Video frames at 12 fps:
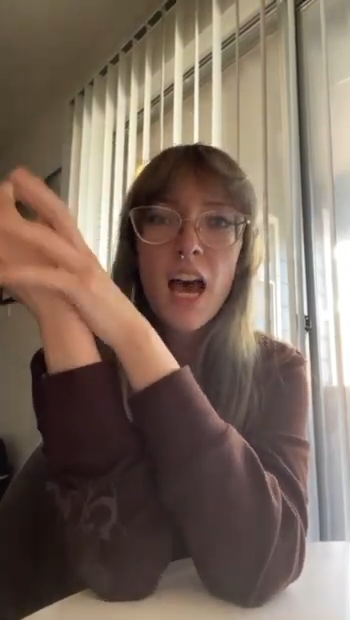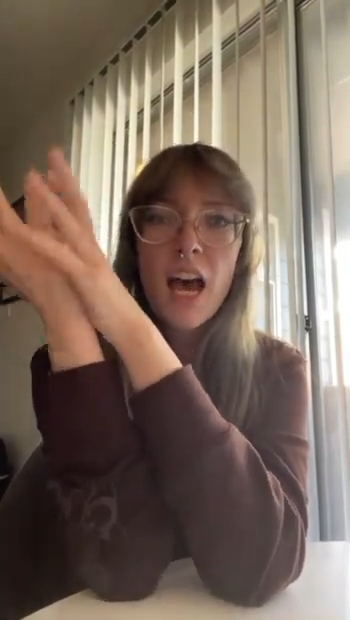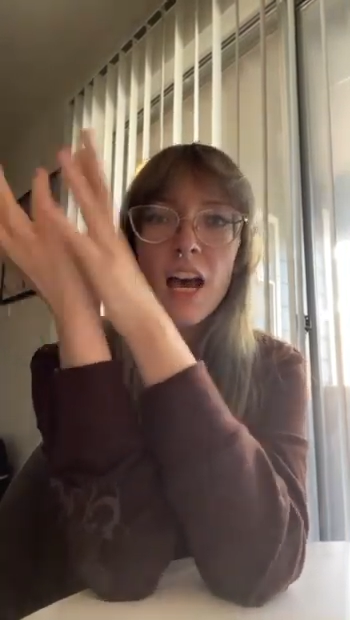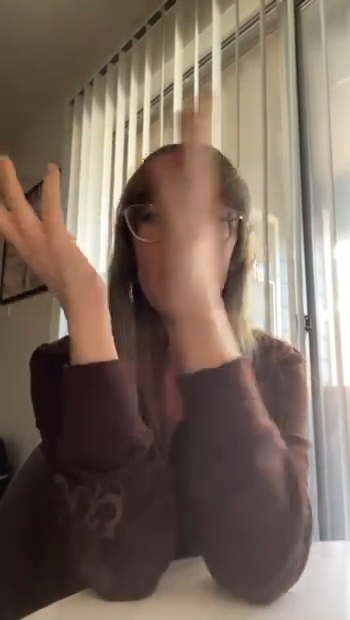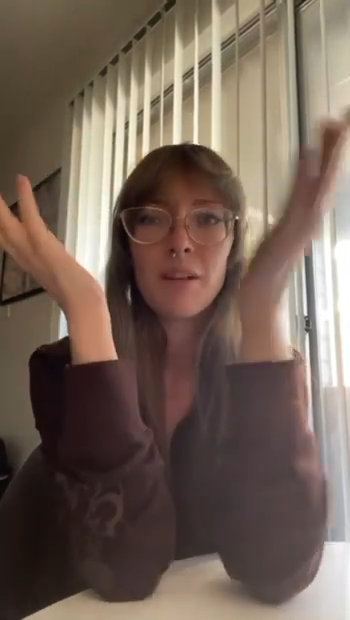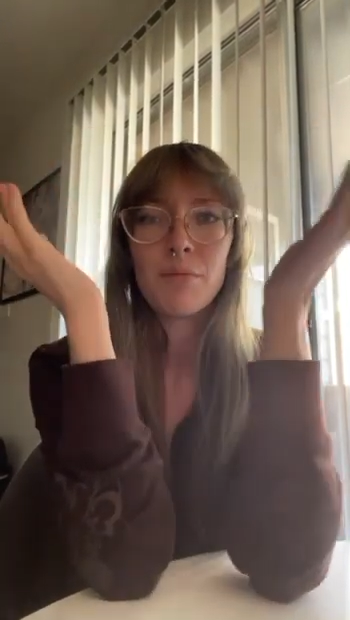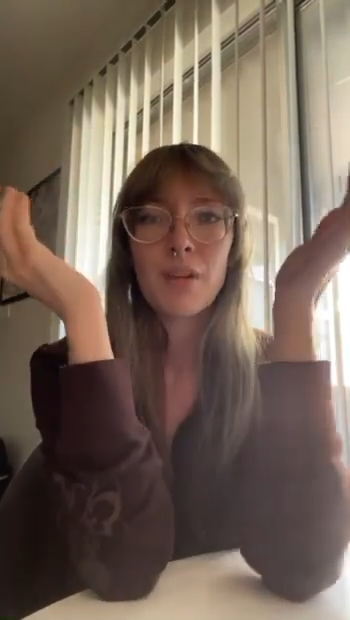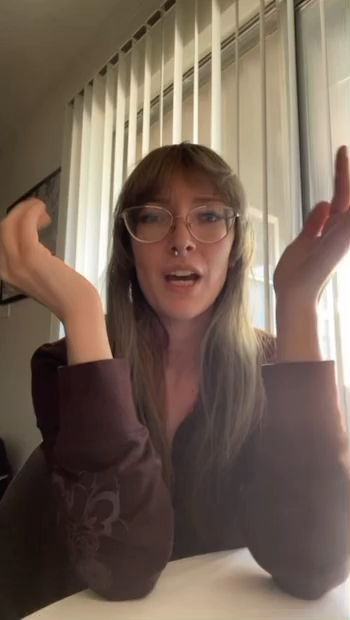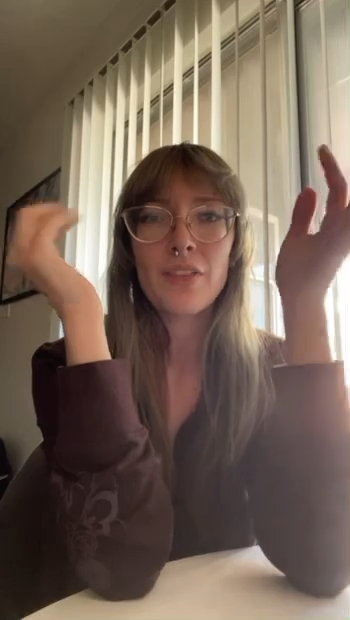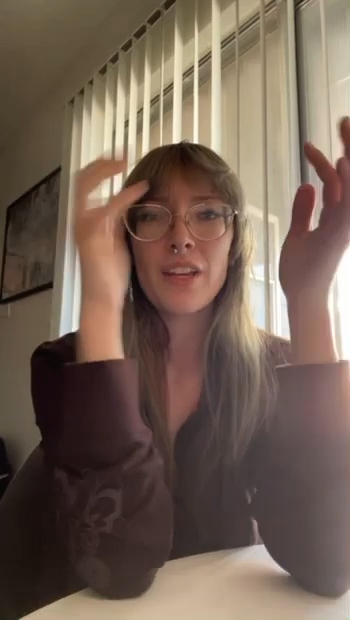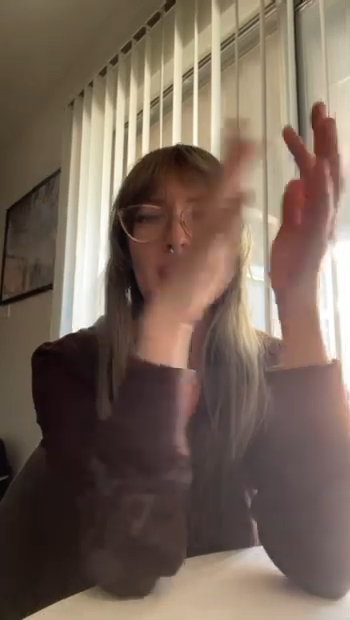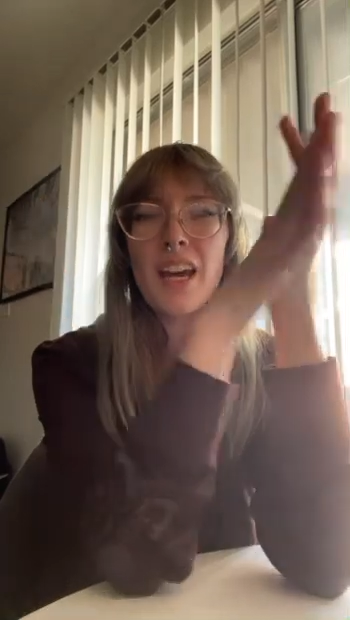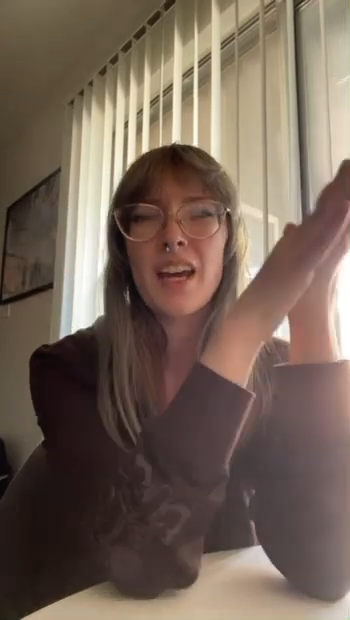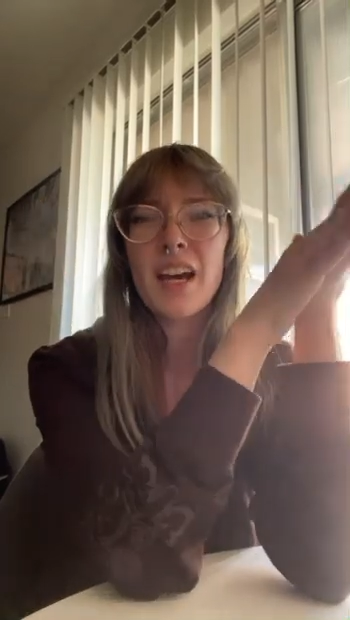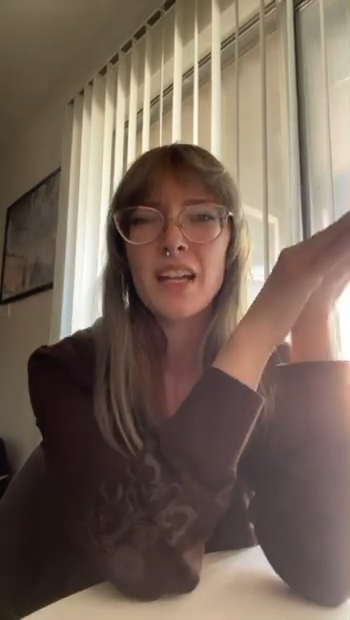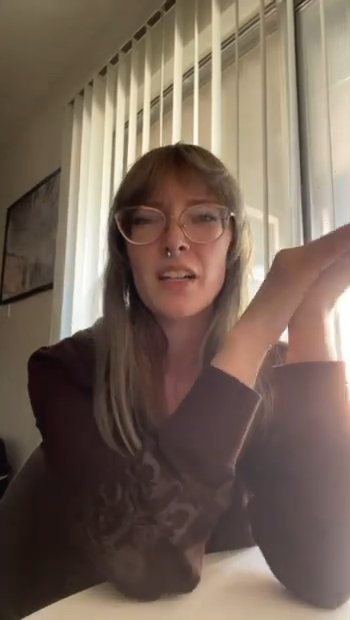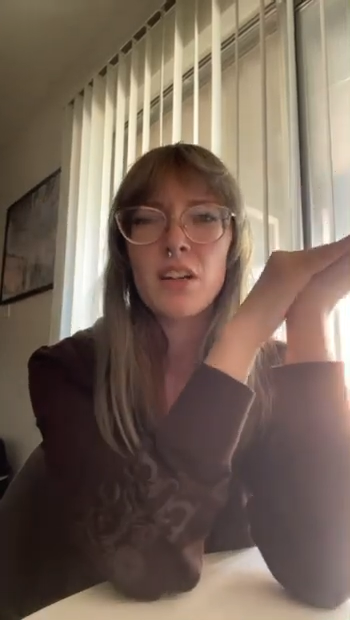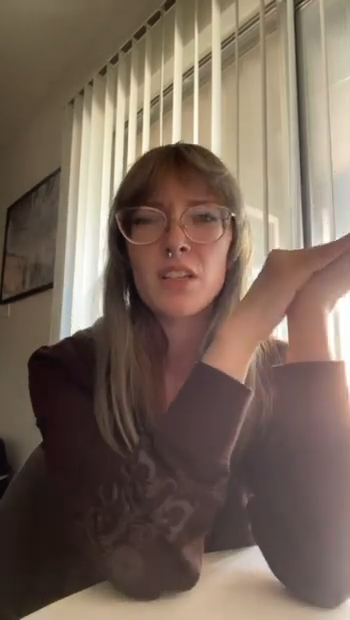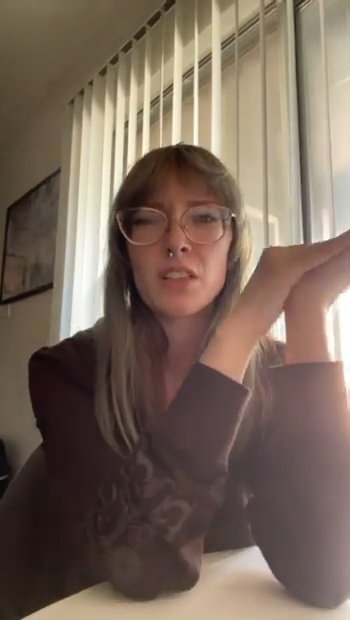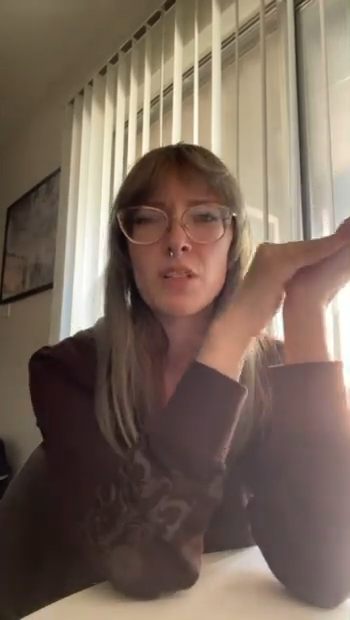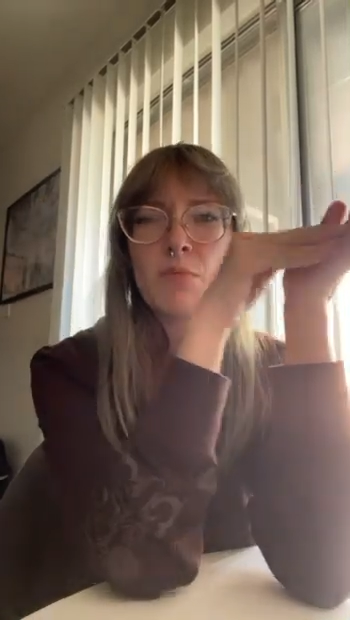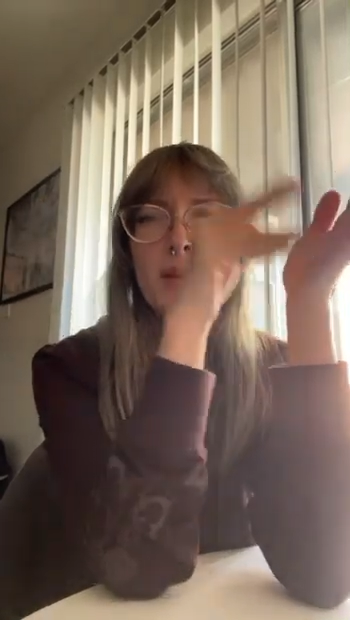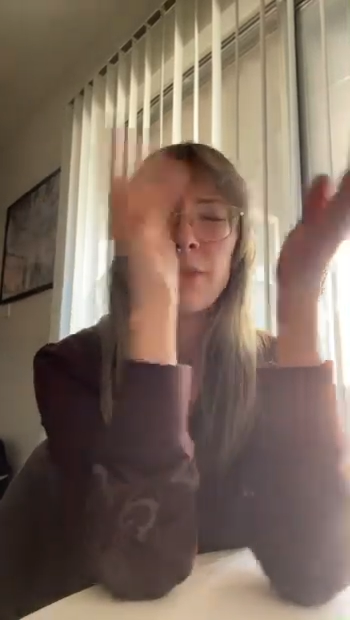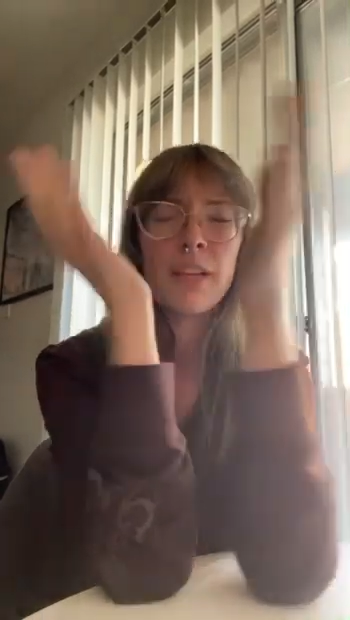I think AI can also
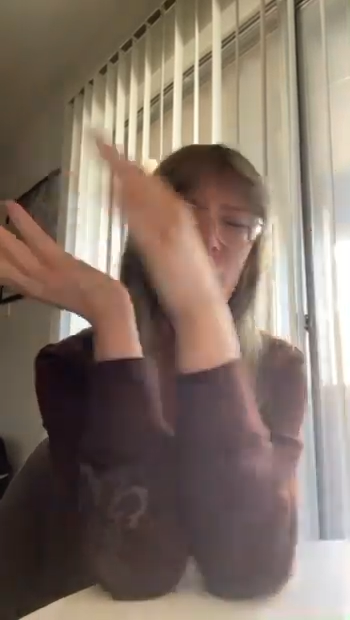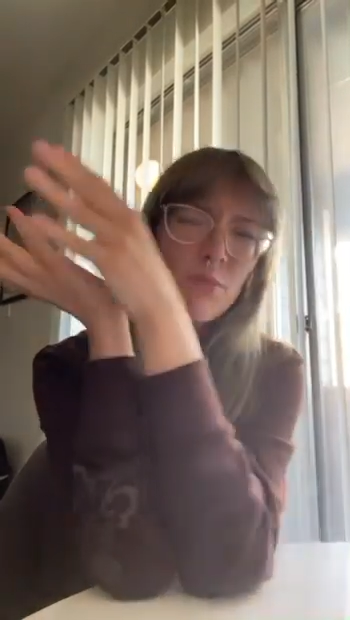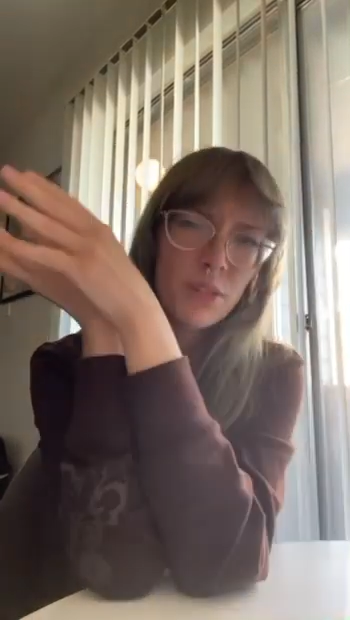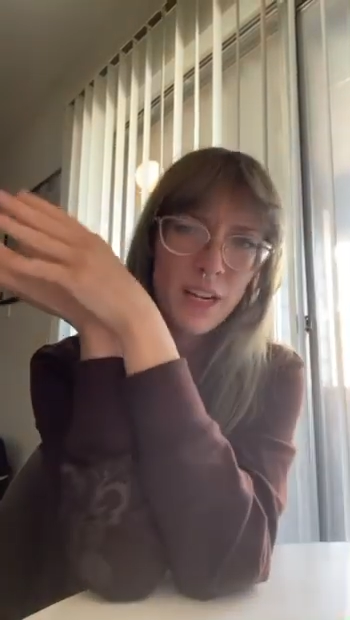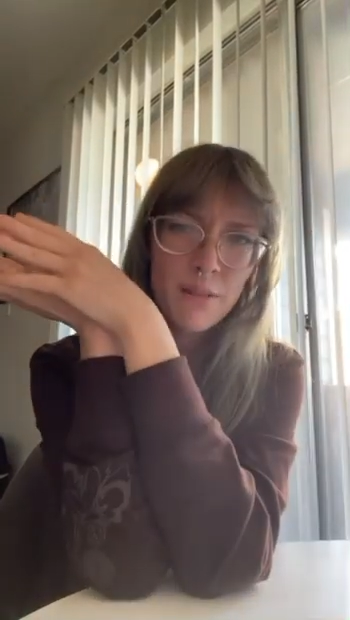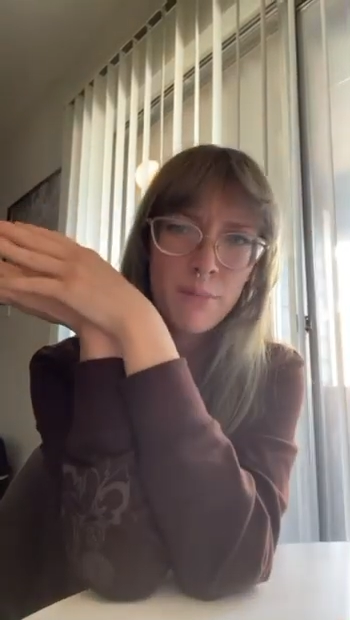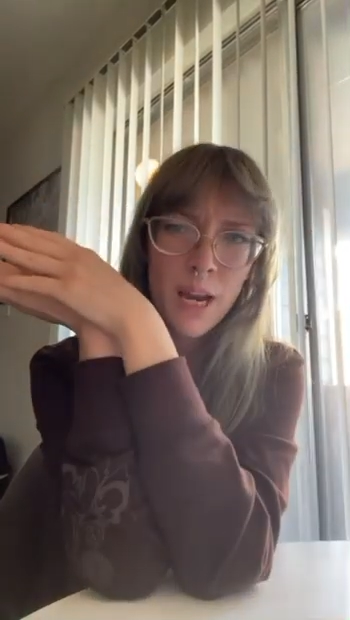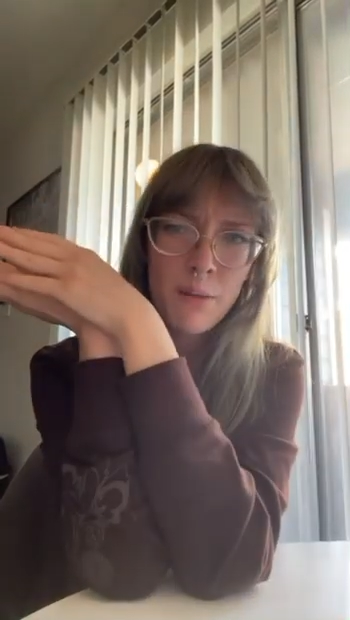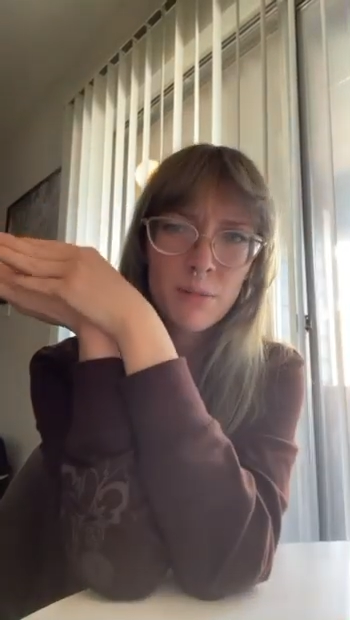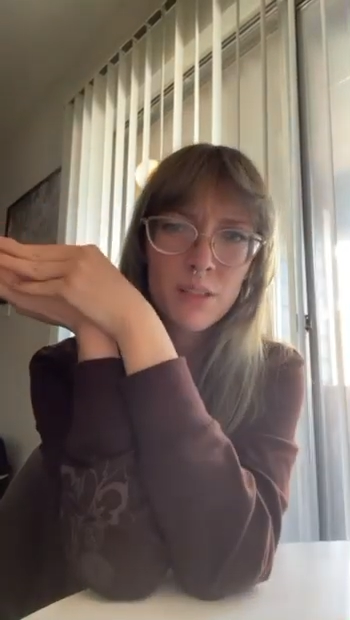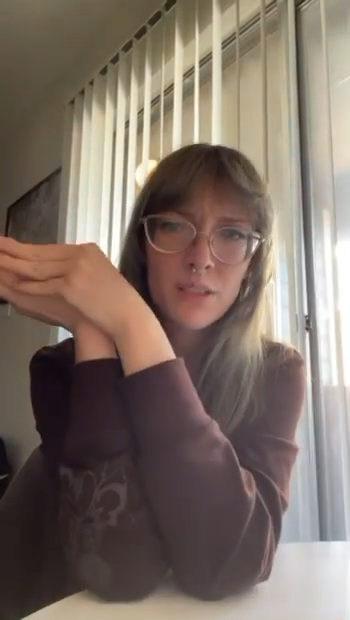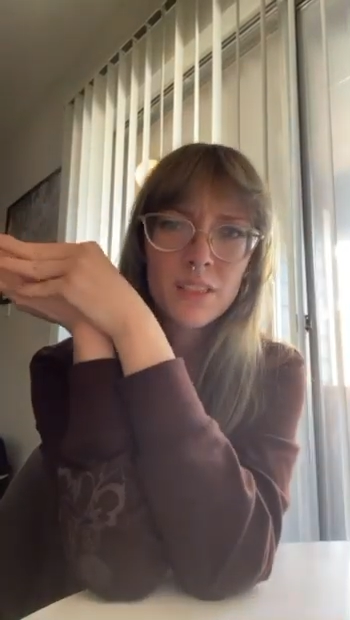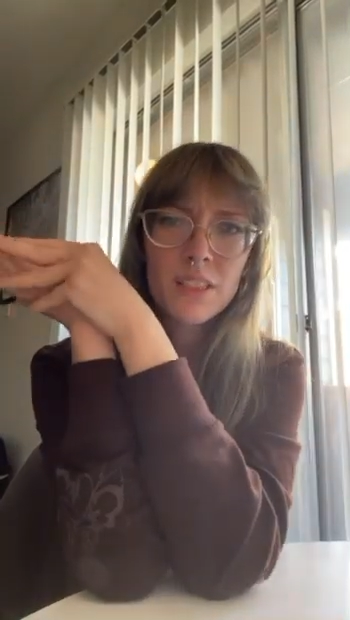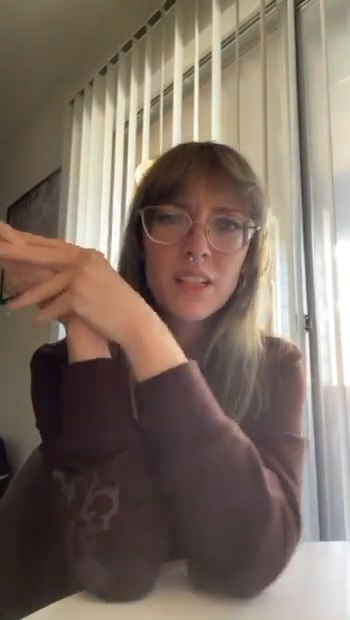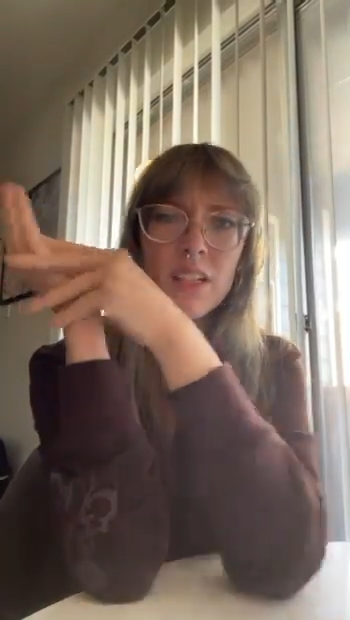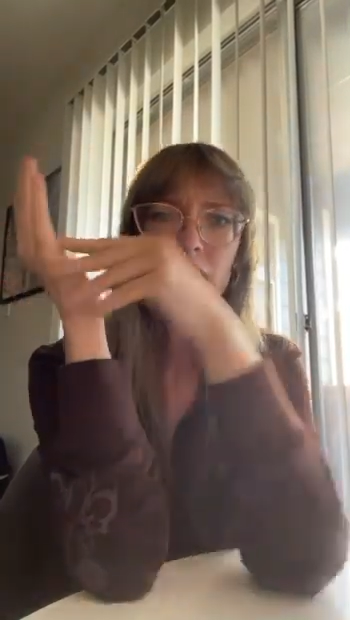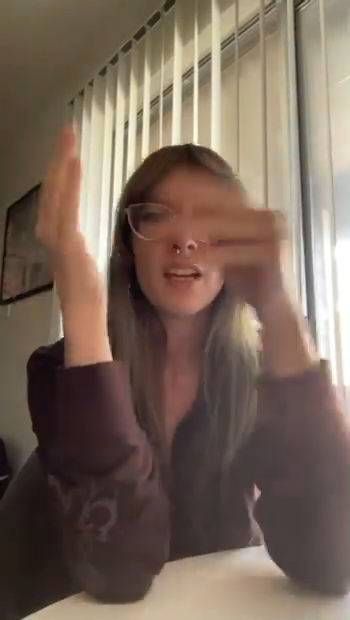maybe help grade papers